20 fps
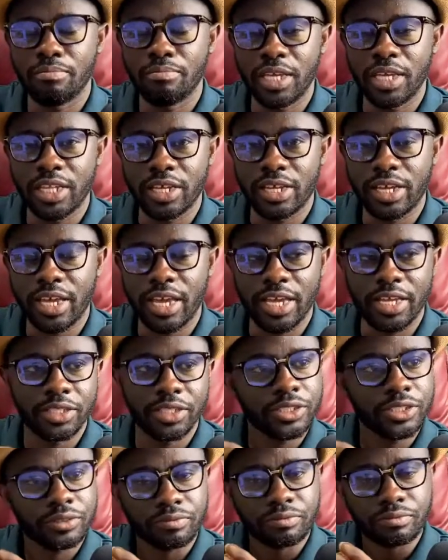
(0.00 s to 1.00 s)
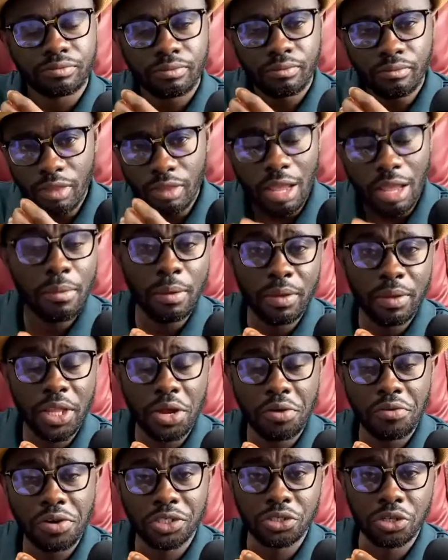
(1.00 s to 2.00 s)
be the case, maybe the
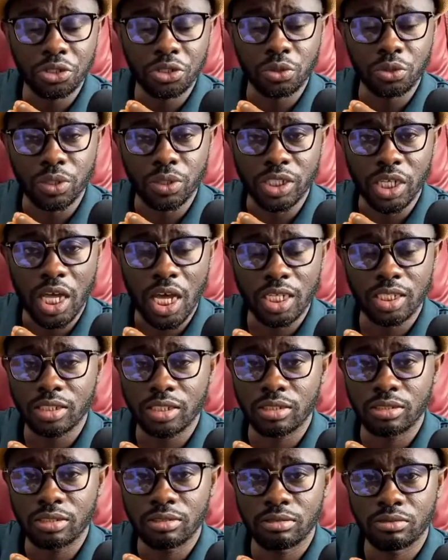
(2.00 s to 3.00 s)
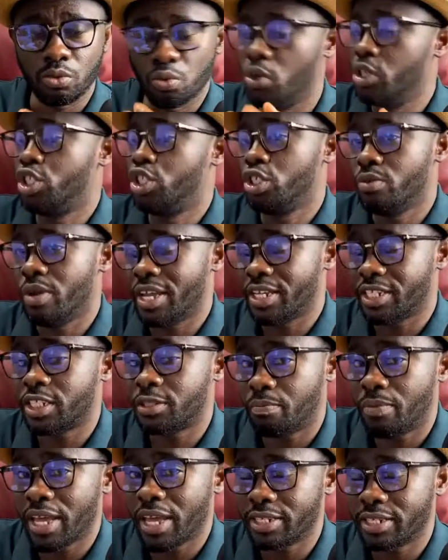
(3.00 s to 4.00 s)
results was not what you
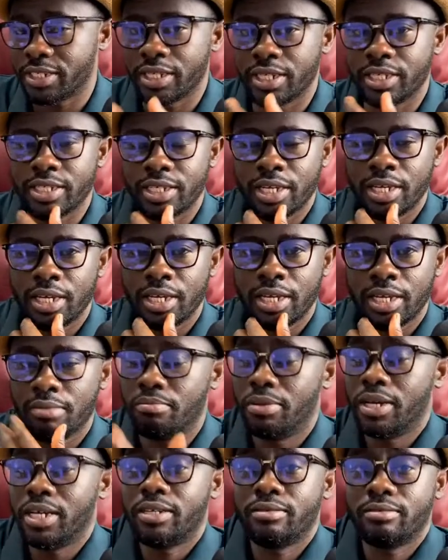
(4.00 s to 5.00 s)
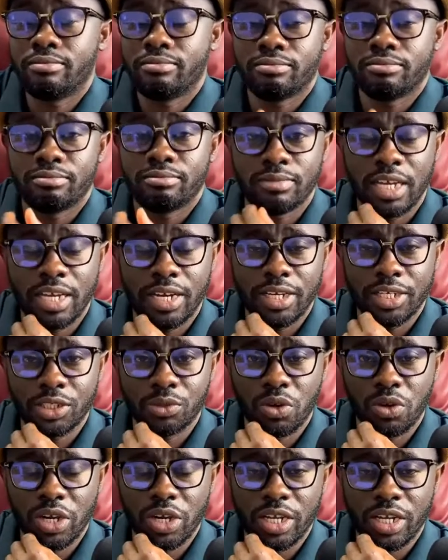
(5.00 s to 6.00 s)
expected, but it is
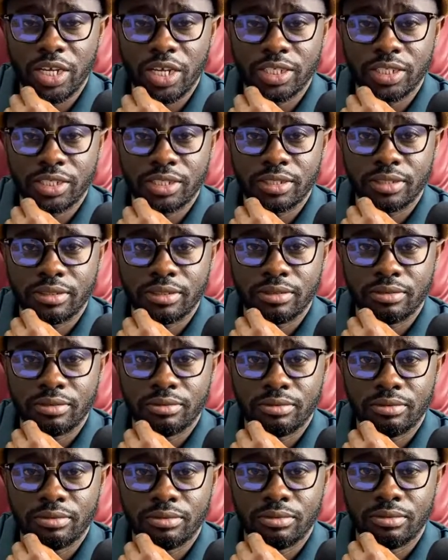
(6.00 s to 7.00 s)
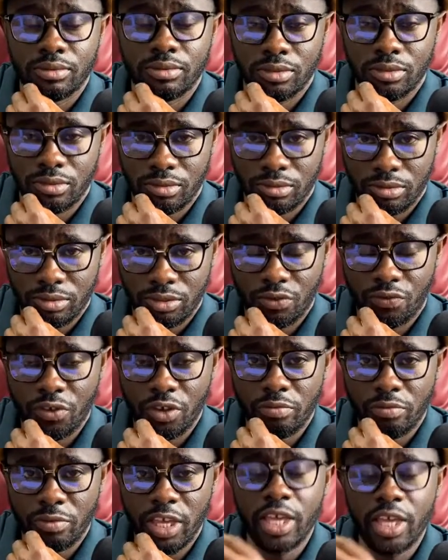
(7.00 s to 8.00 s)
what it is. You
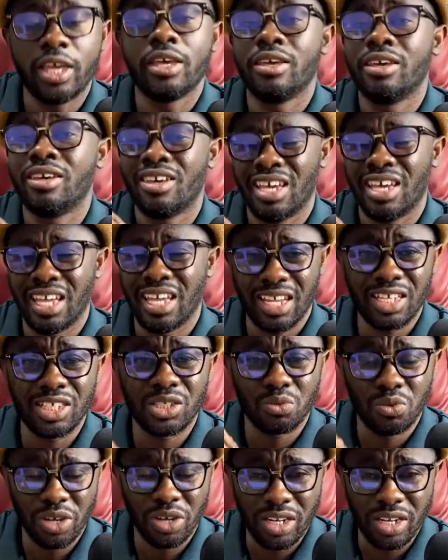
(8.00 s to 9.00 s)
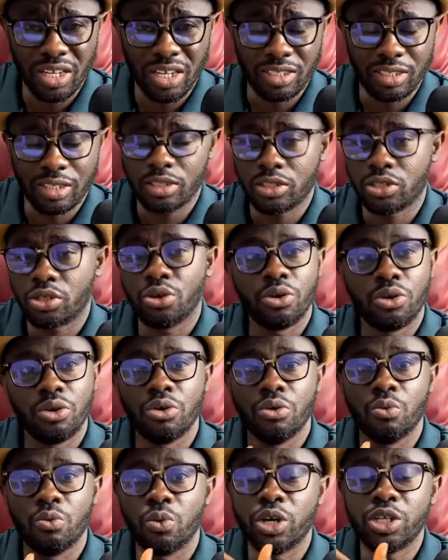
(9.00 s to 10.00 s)
feel me? It is what it is. So
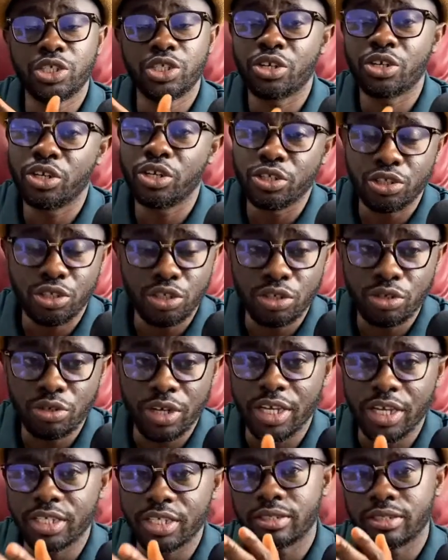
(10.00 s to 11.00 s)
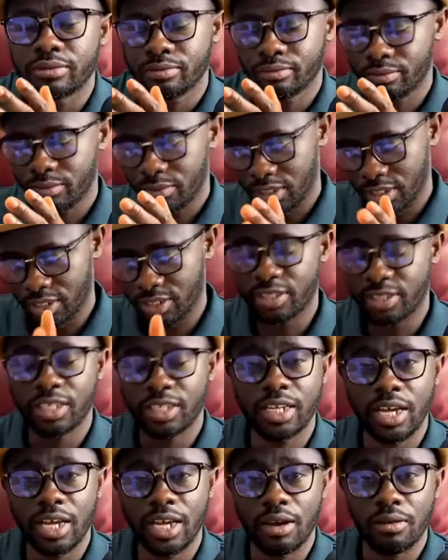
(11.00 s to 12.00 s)
what you're going to do is just sit
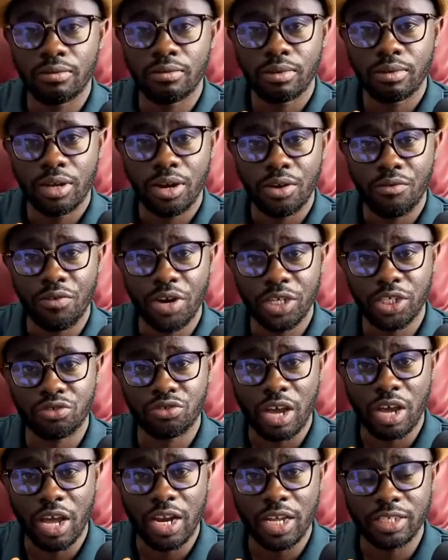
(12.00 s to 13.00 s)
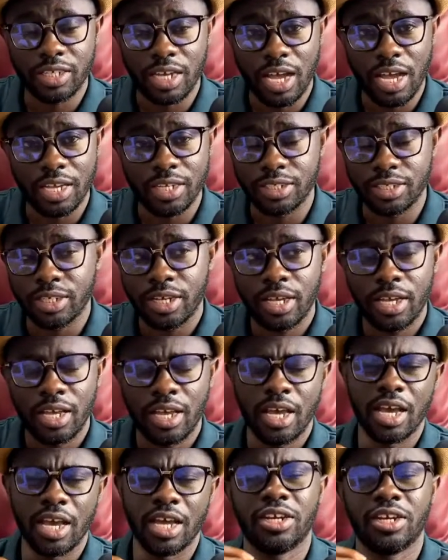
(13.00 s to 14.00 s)
down, re-strategize,
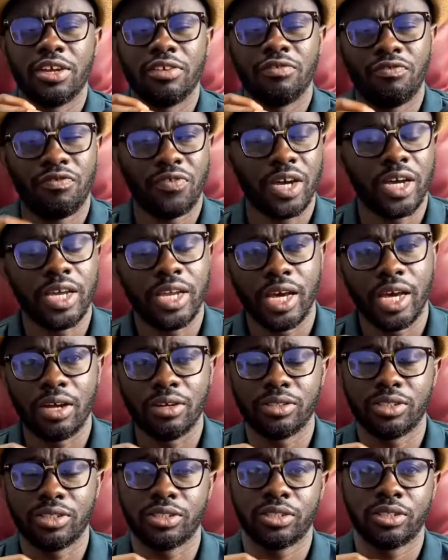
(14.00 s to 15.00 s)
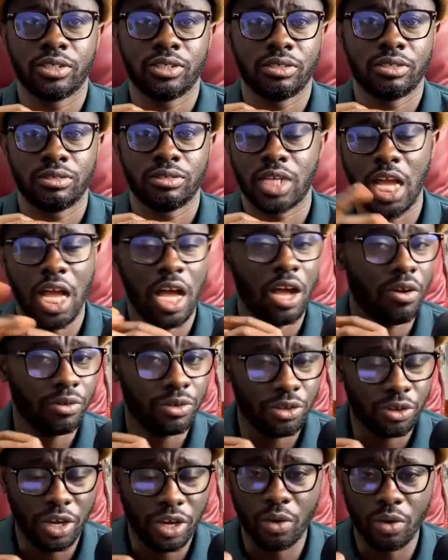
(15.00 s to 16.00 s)
and then find out how
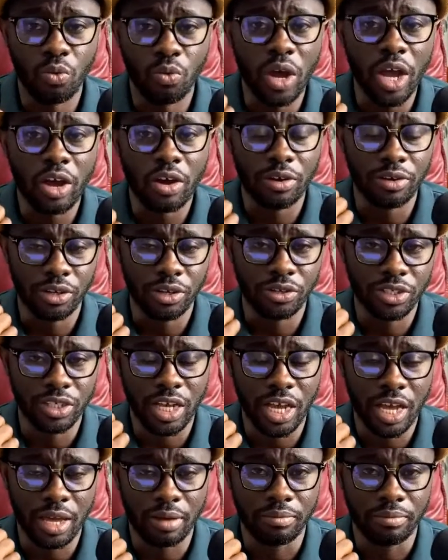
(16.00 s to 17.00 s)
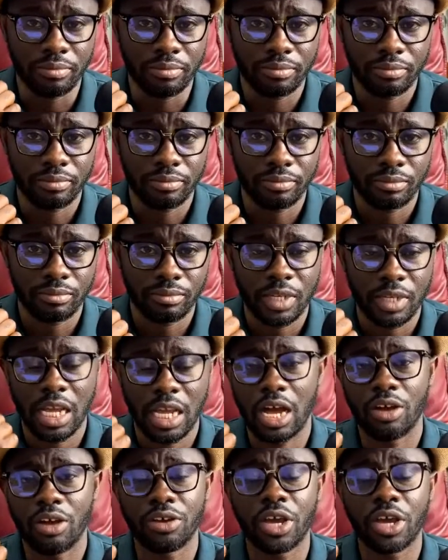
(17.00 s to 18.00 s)
you can work on your time,
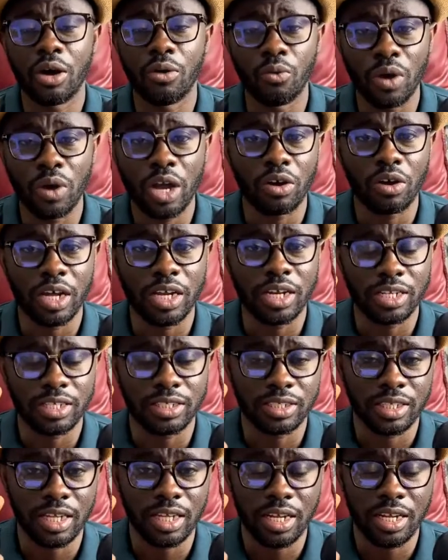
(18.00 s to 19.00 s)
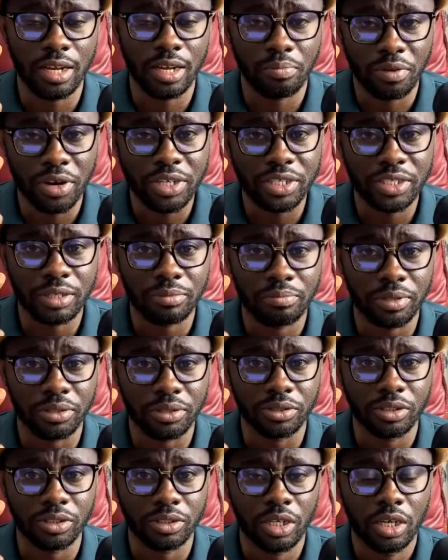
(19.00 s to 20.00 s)
how you can work on understanding the
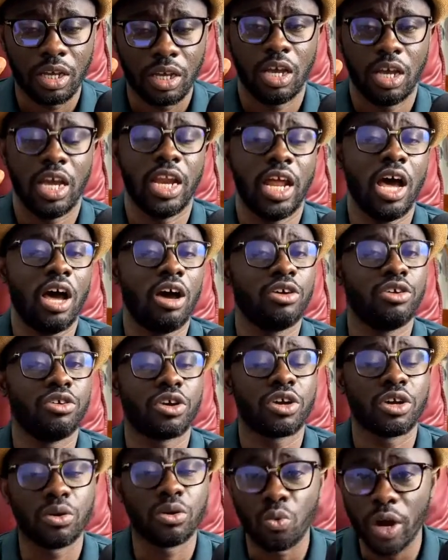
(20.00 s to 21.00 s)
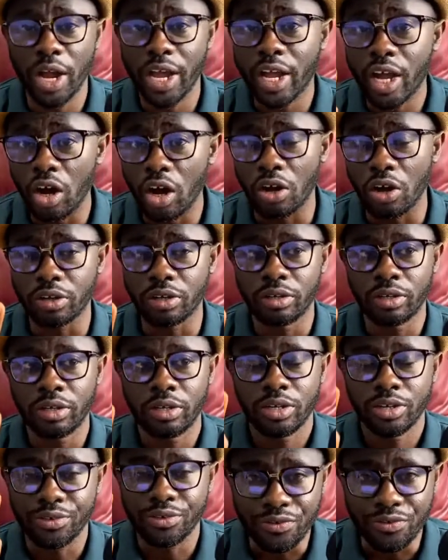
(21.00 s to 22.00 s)
principles, and how you can work on
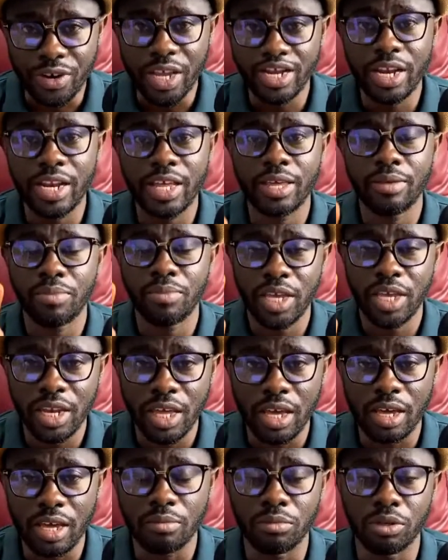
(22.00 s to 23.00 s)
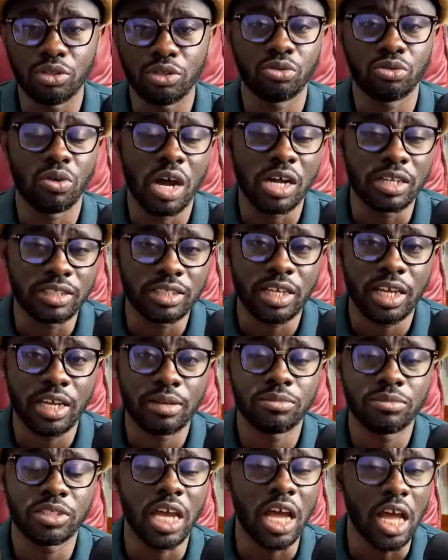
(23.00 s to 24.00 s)
really being able to
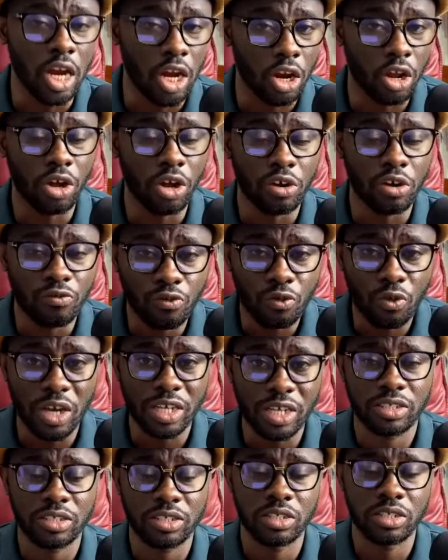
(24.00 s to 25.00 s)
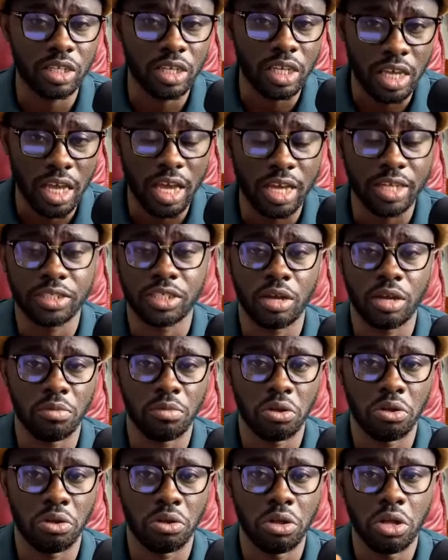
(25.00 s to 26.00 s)
attempt a lot of questions in the exam
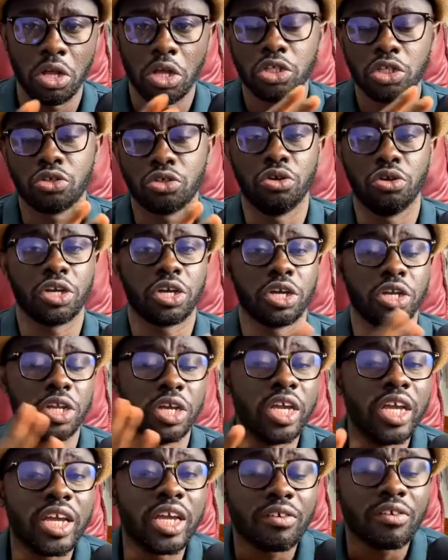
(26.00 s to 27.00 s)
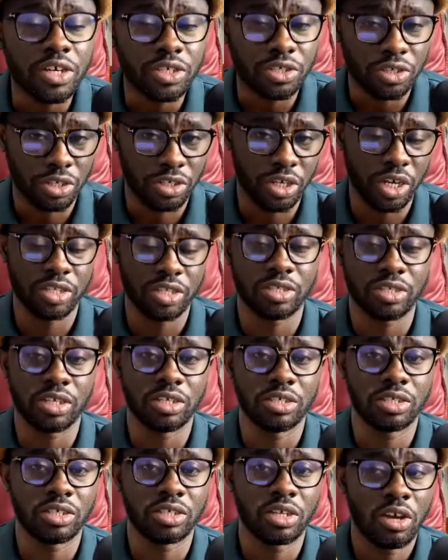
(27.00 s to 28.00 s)
hall so you can increase your
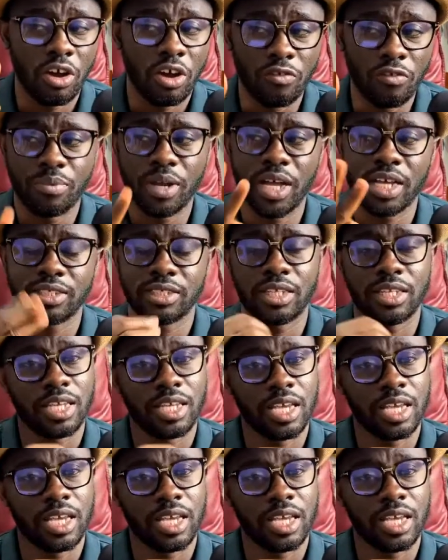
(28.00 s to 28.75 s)
chances of passing the